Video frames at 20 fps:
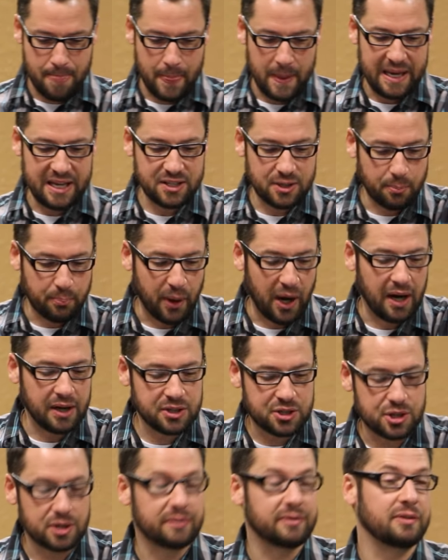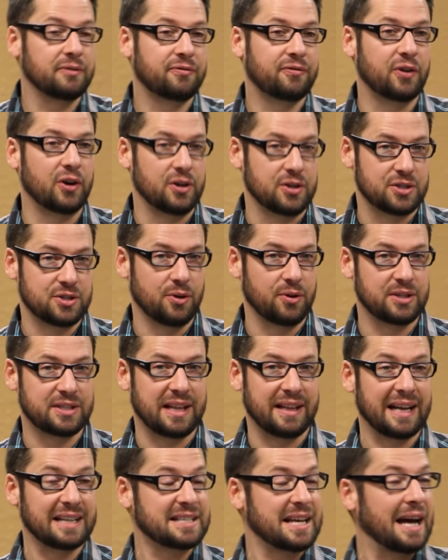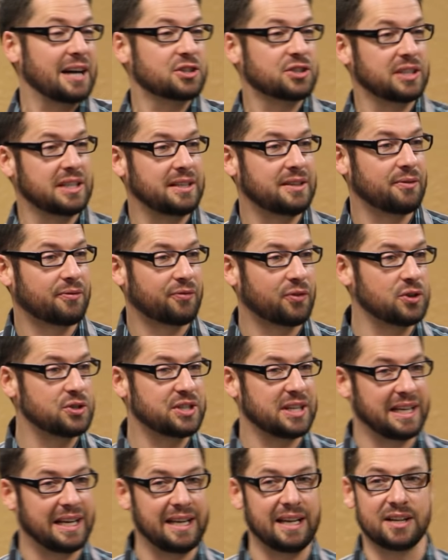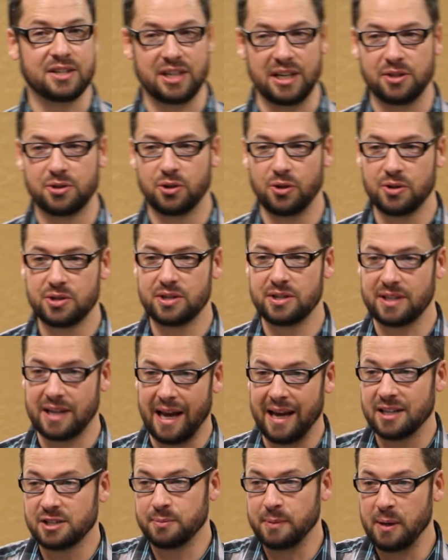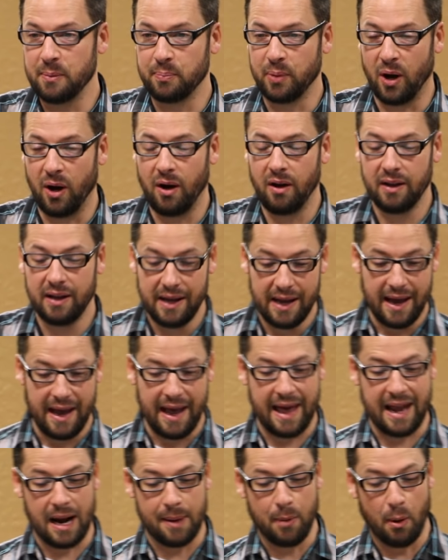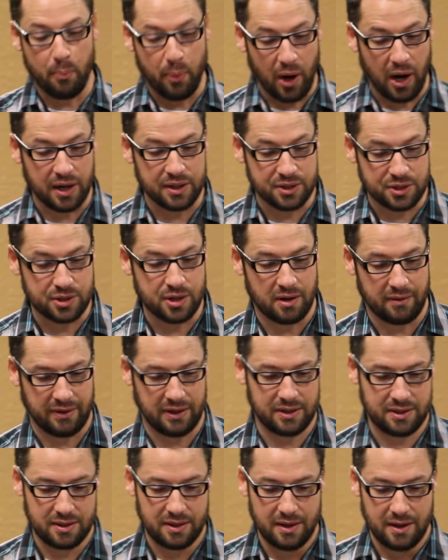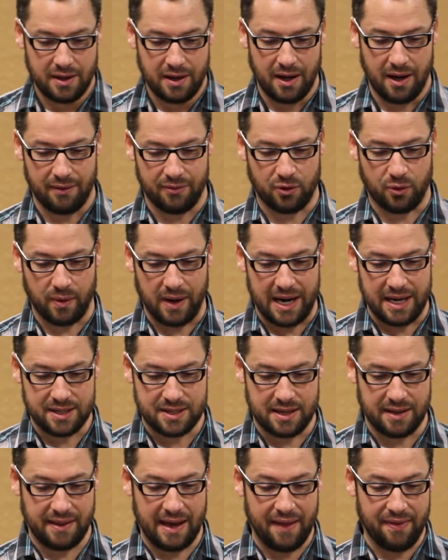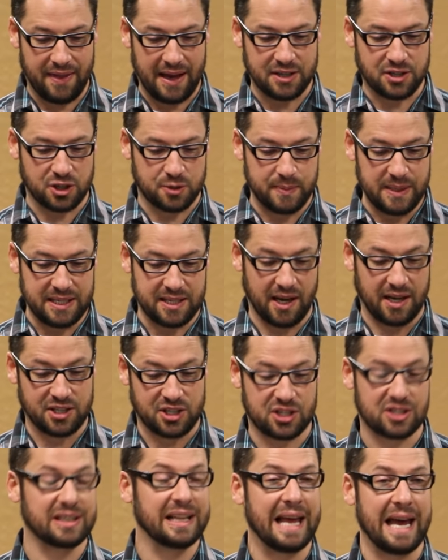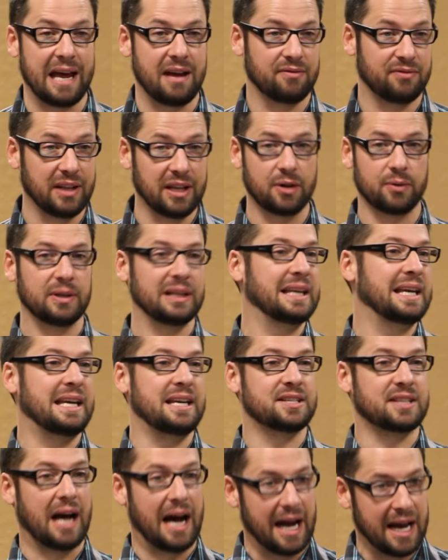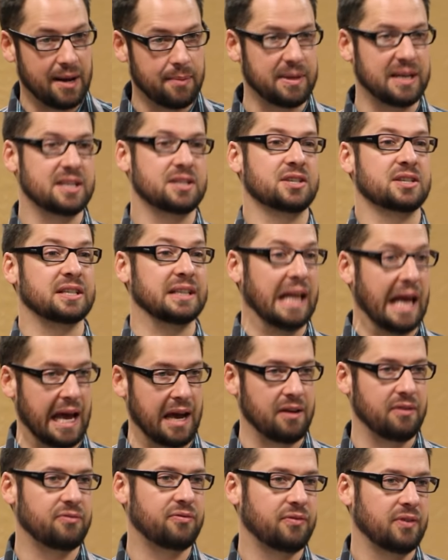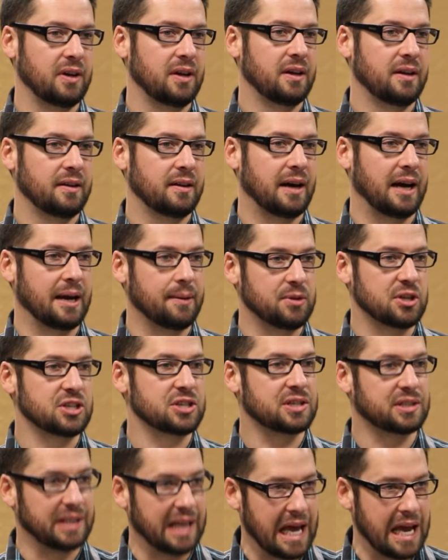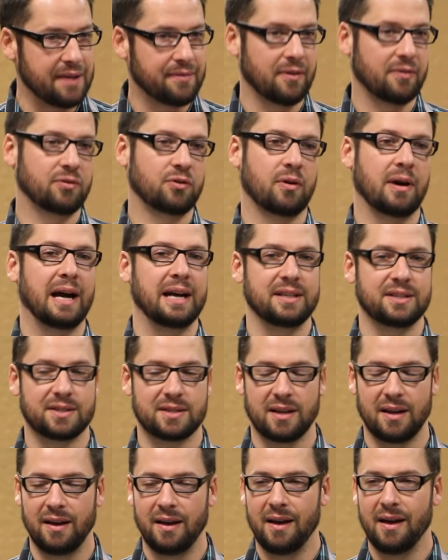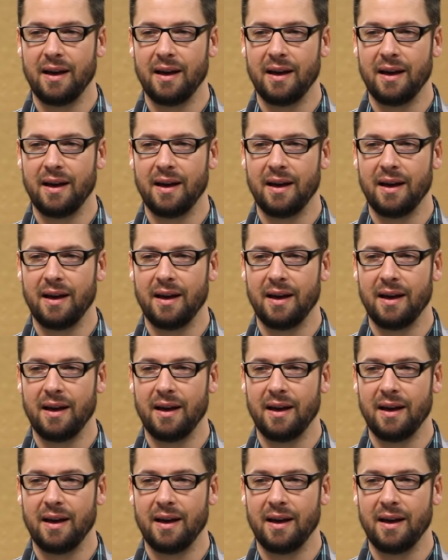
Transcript: He's a bondservant first. Notice that that's actually the first thing he does. He introduces, hey, it's me, Paul, and I'm a bondservant of Christ. That just means a slave. Literally, I am his slave. I am the slave of Christ.